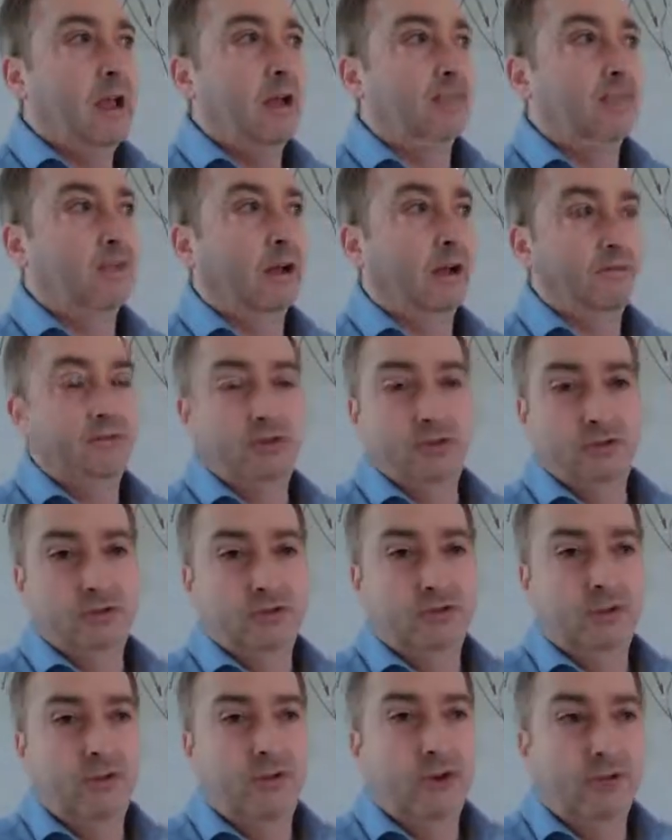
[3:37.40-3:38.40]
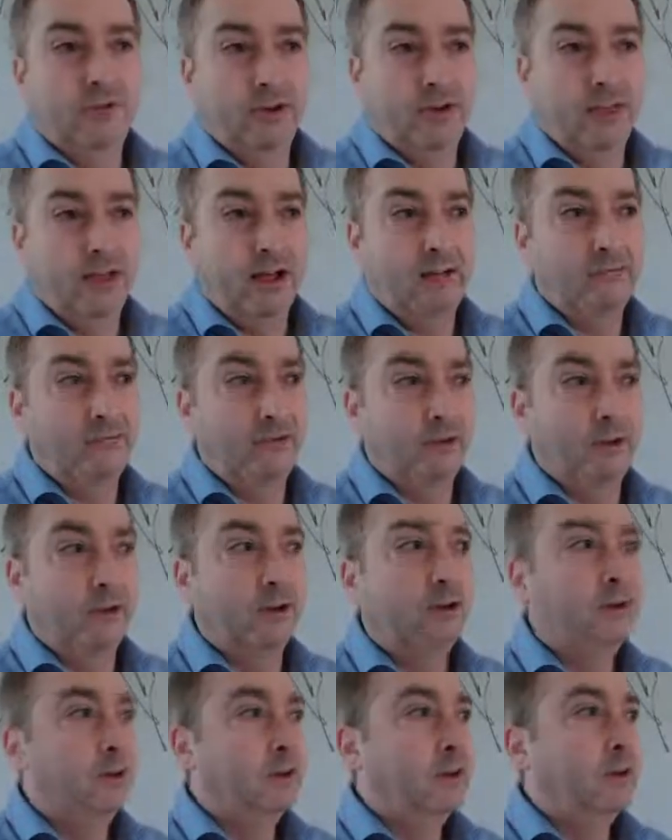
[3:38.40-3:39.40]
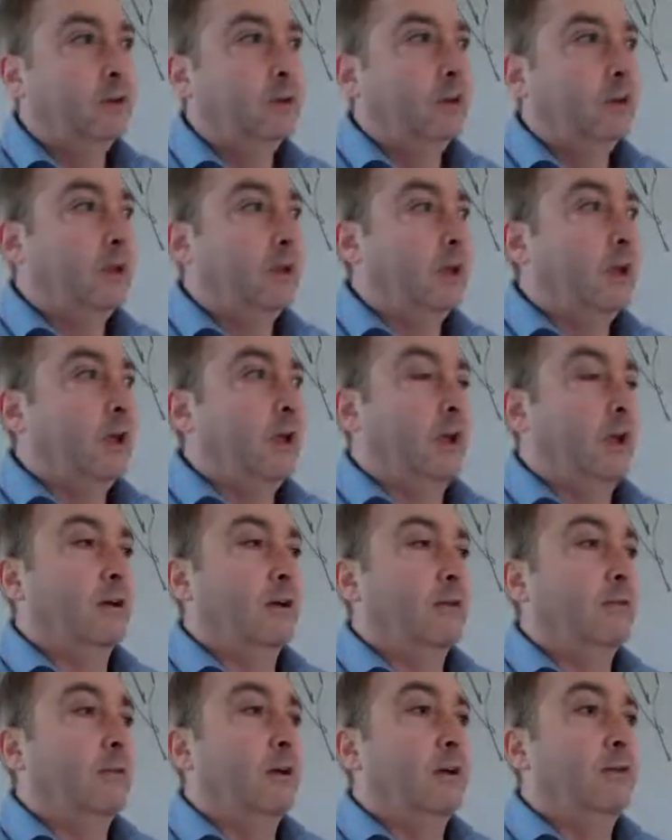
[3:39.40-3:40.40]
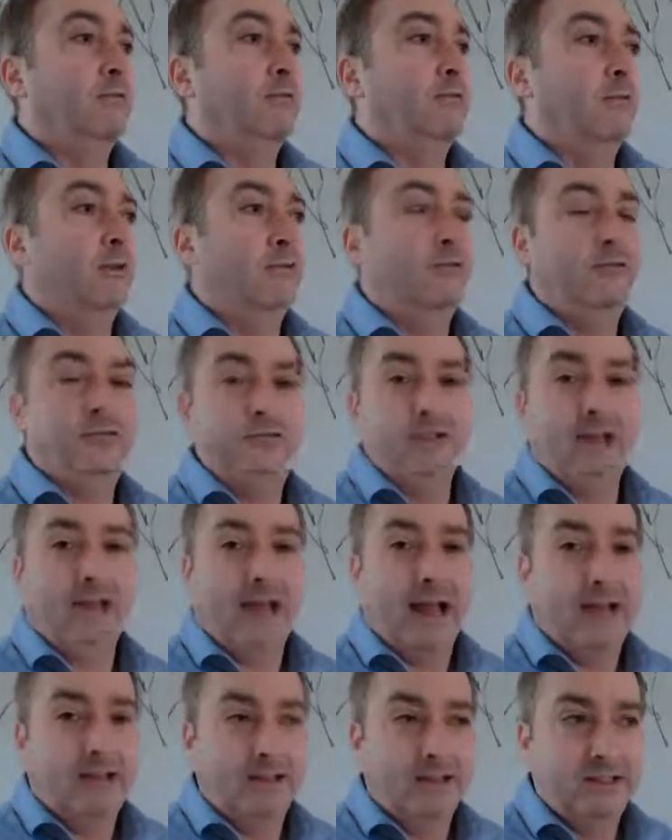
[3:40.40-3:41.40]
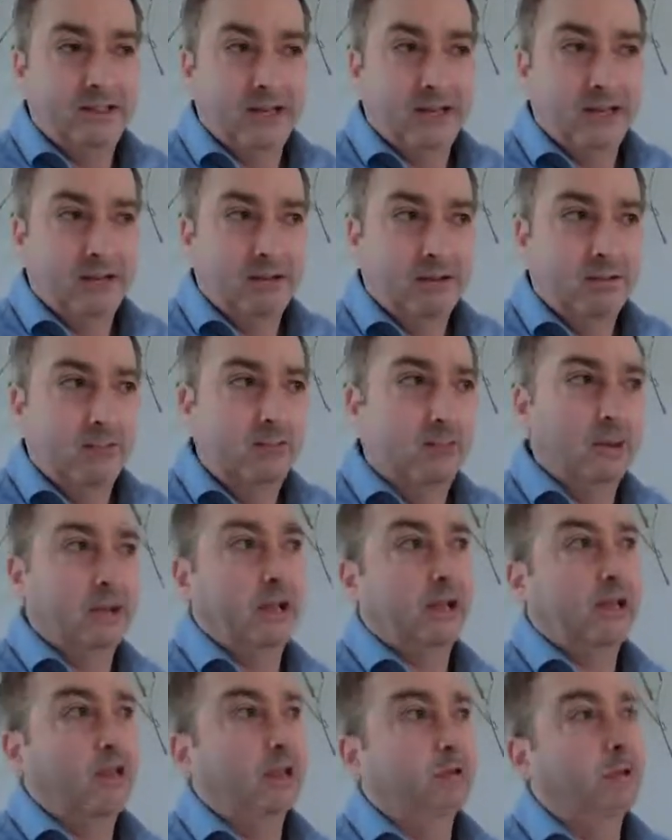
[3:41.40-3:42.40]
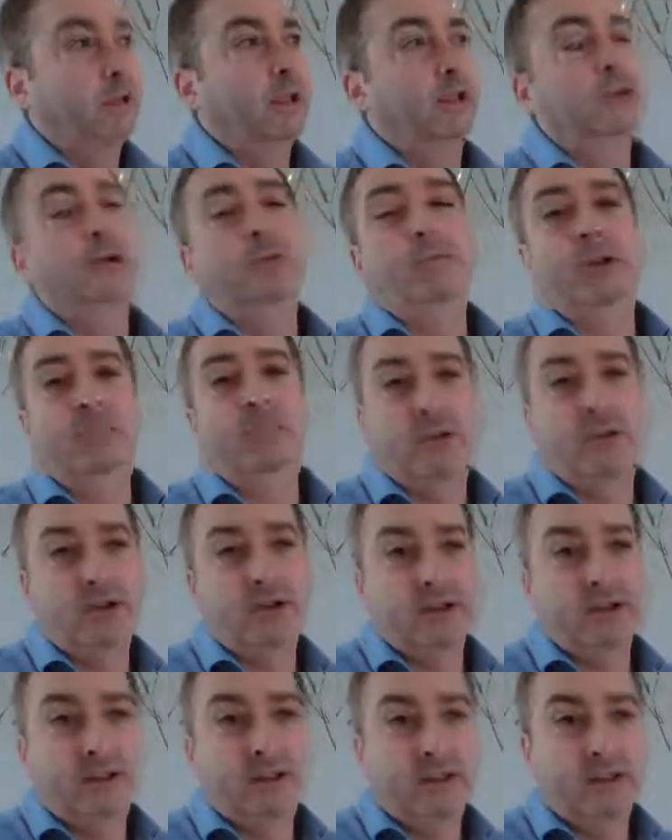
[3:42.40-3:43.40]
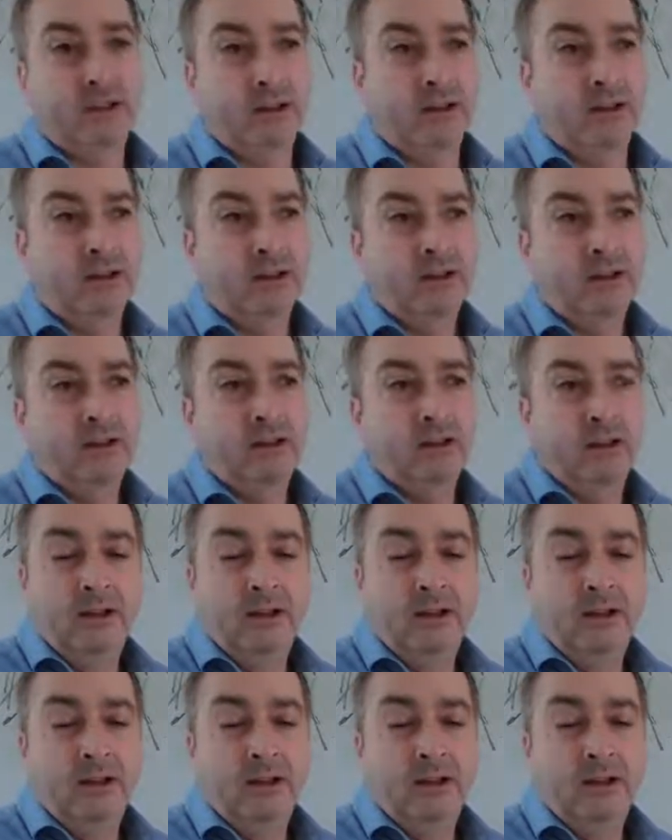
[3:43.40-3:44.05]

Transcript: I've just covered that for physicality, but it could be a person in the